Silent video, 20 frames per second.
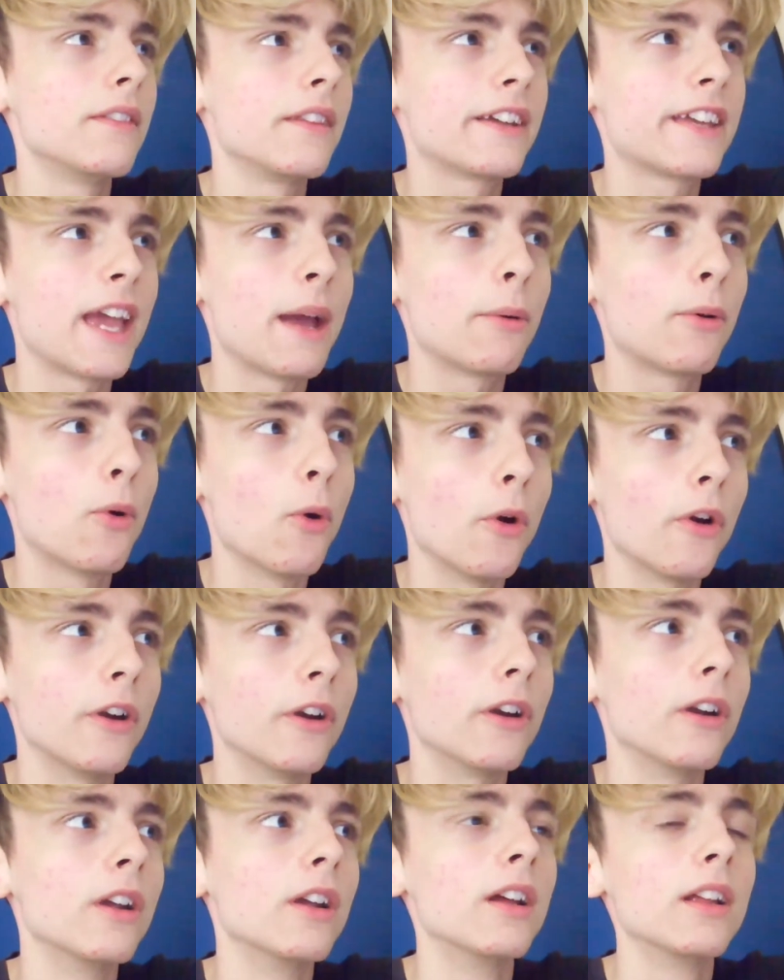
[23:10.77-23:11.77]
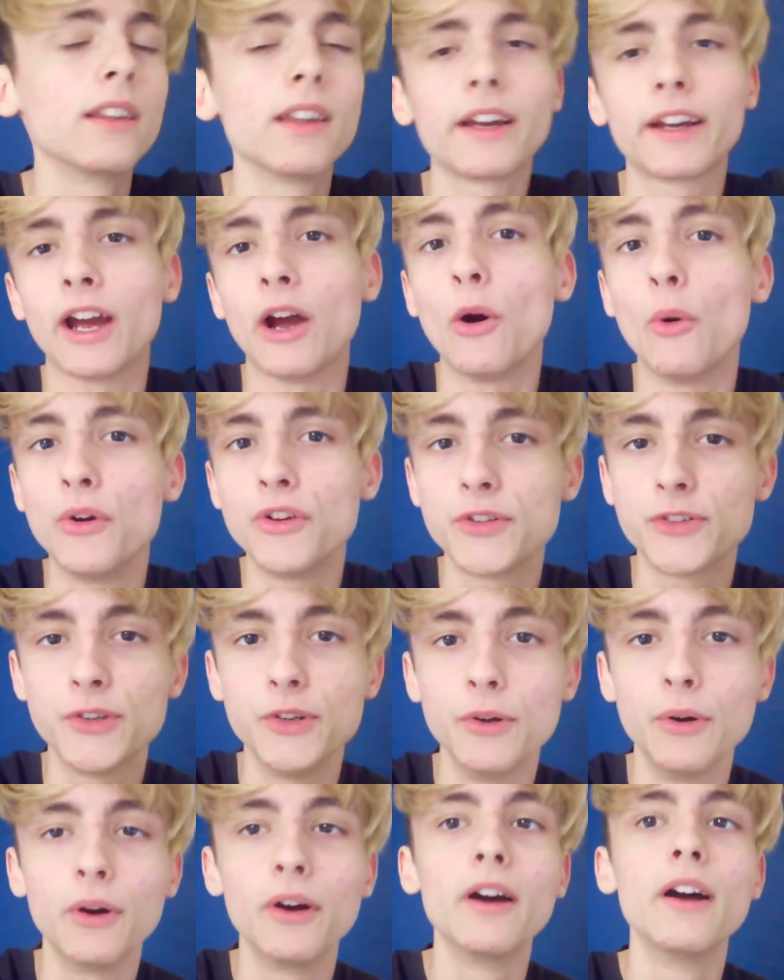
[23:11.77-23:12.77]
camcorder like I always
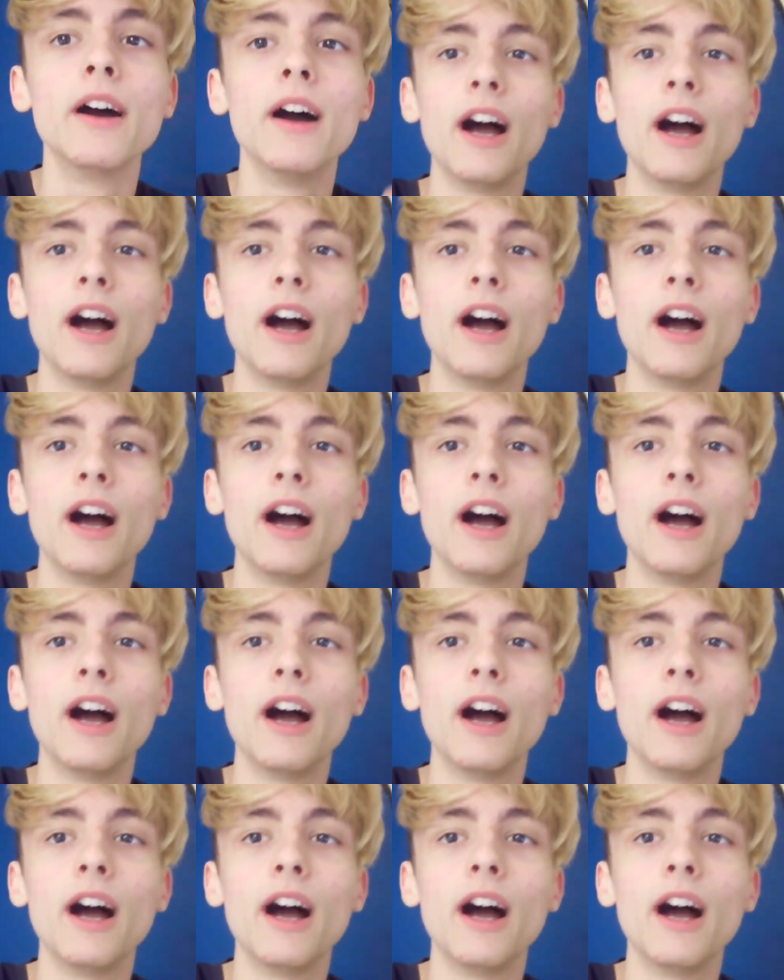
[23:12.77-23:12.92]
do.